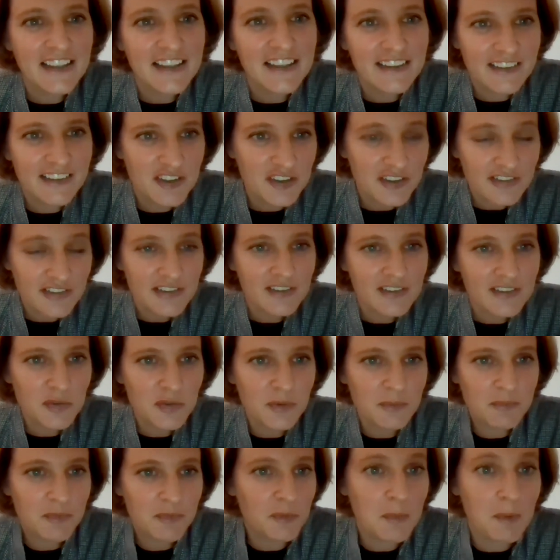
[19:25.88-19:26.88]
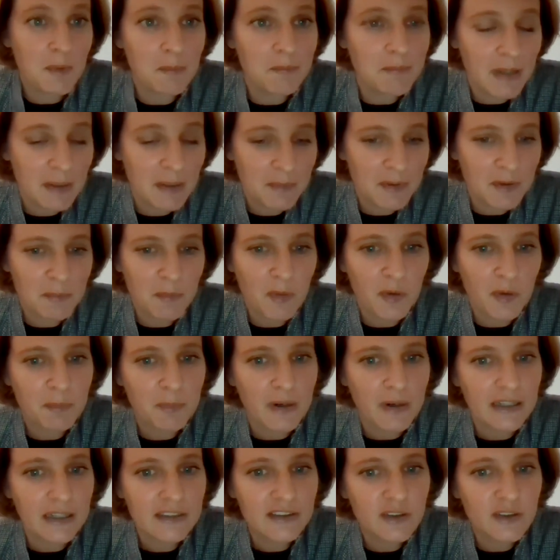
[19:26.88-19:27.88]
Just from maybe a more
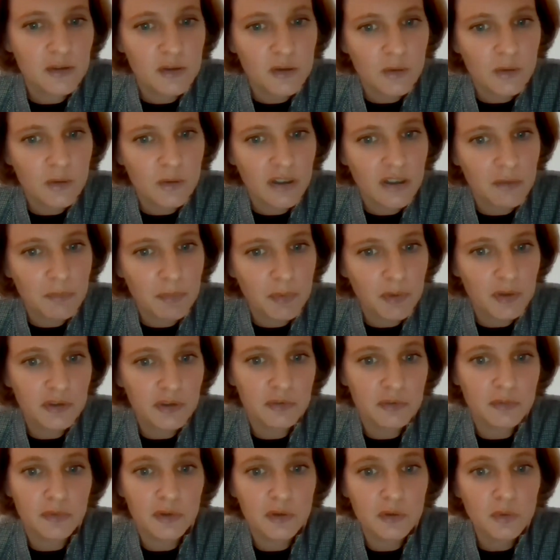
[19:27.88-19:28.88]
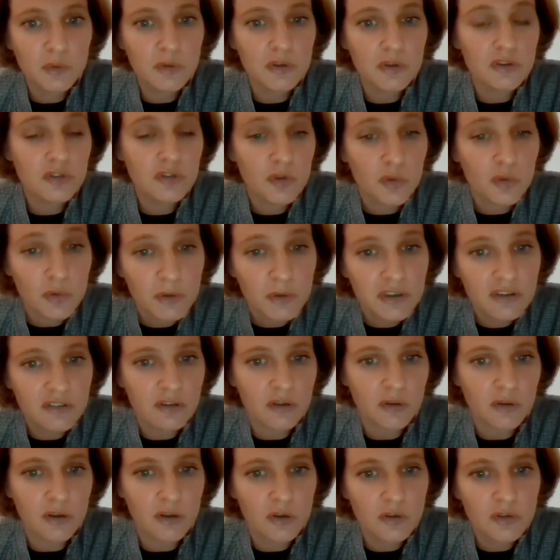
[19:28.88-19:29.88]
practical point of view, stories
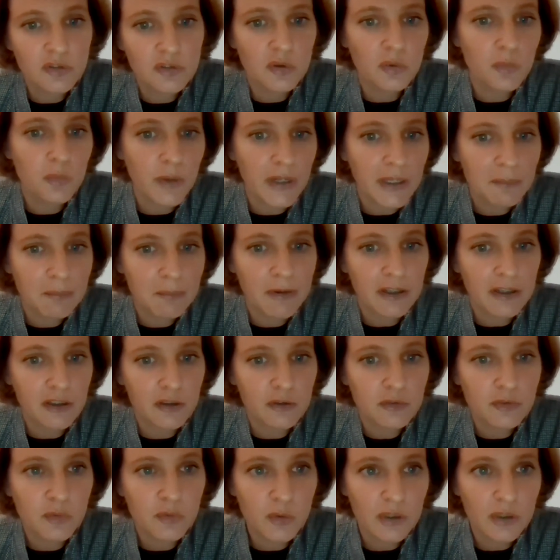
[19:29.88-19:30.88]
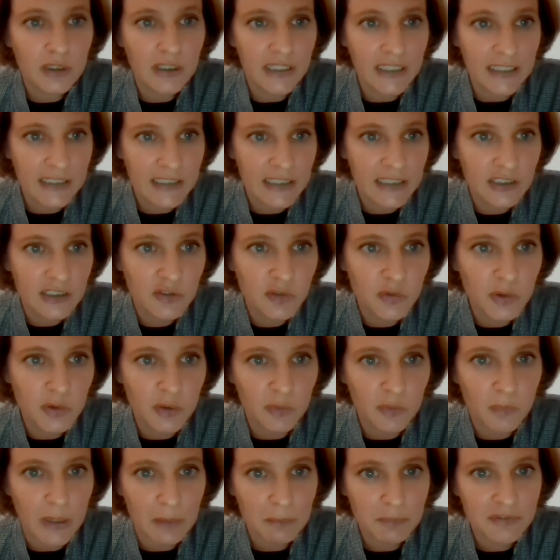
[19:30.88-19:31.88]
are also way better for linking to your
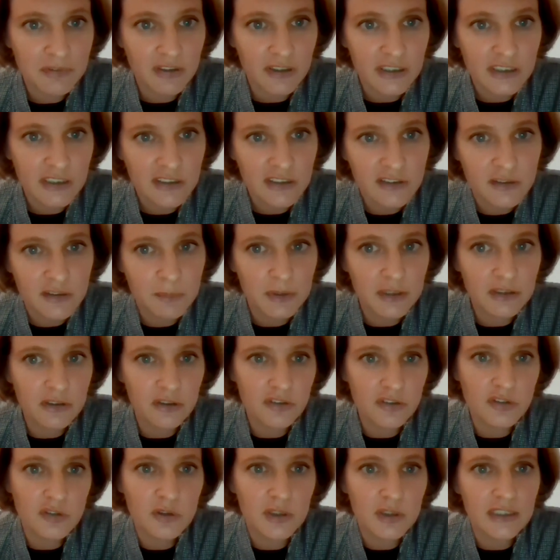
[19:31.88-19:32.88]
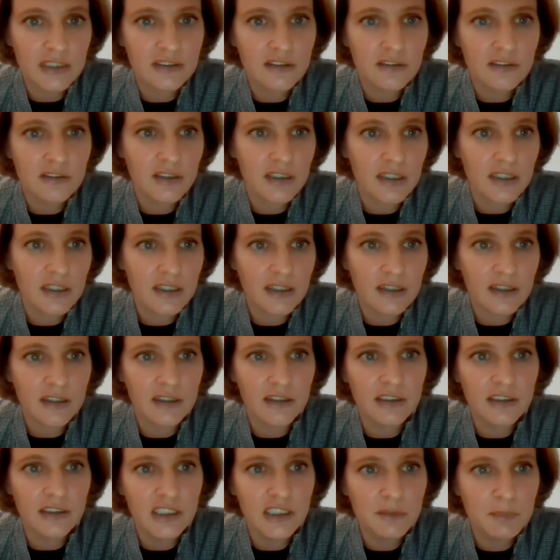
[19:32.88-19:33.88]
websites, because you can
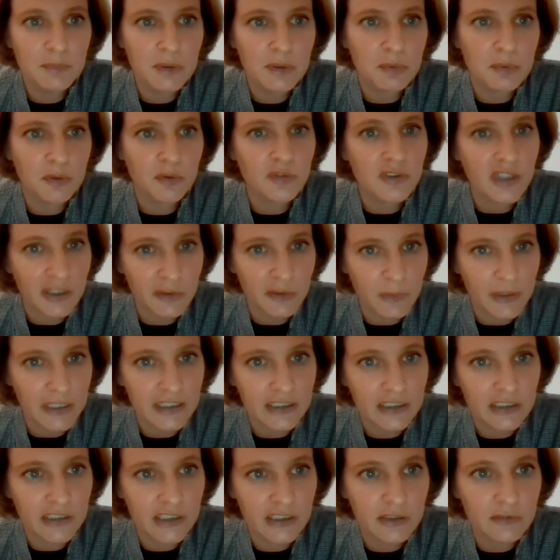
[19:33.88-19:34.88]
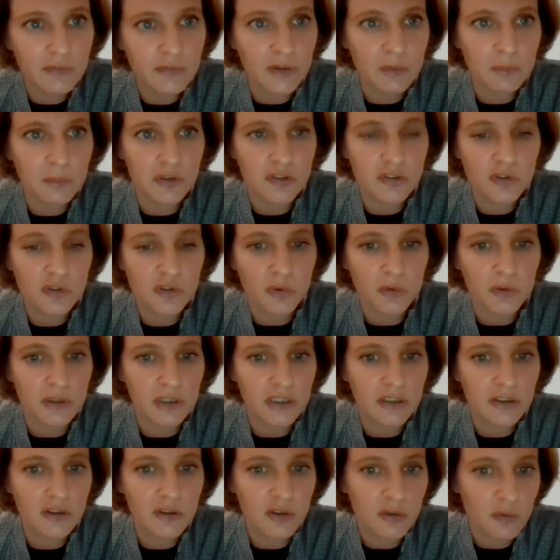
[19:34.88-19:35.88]
lead people directly from a
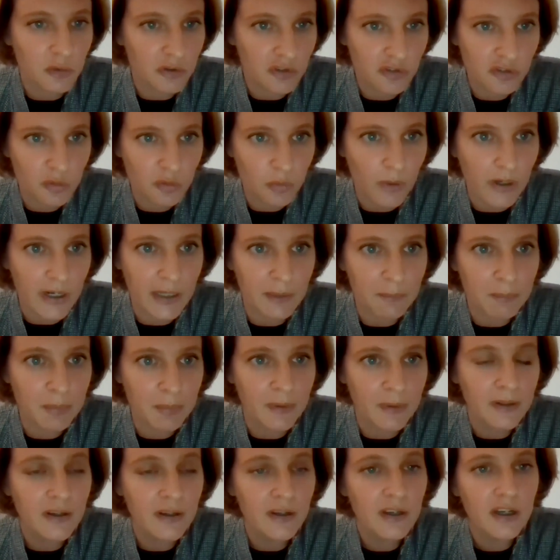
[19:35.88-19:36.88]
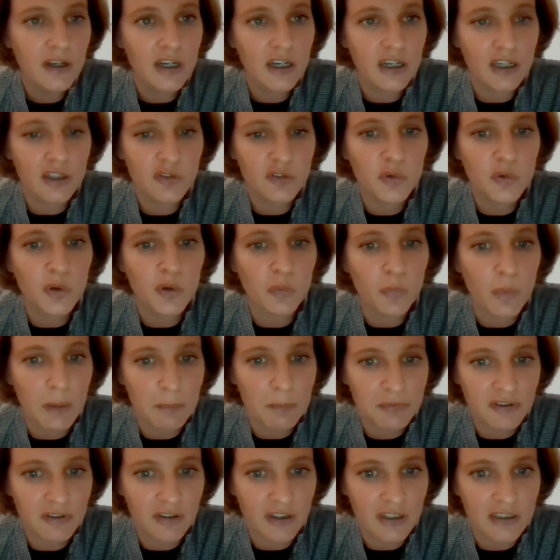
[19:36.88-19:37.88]
story through a swipe to your
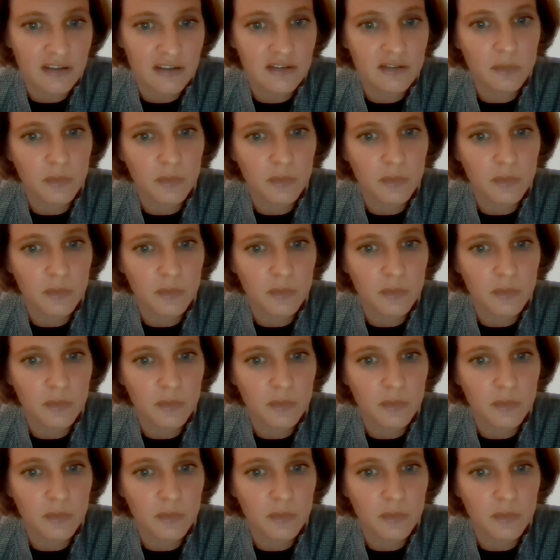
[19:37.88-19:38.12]
websites.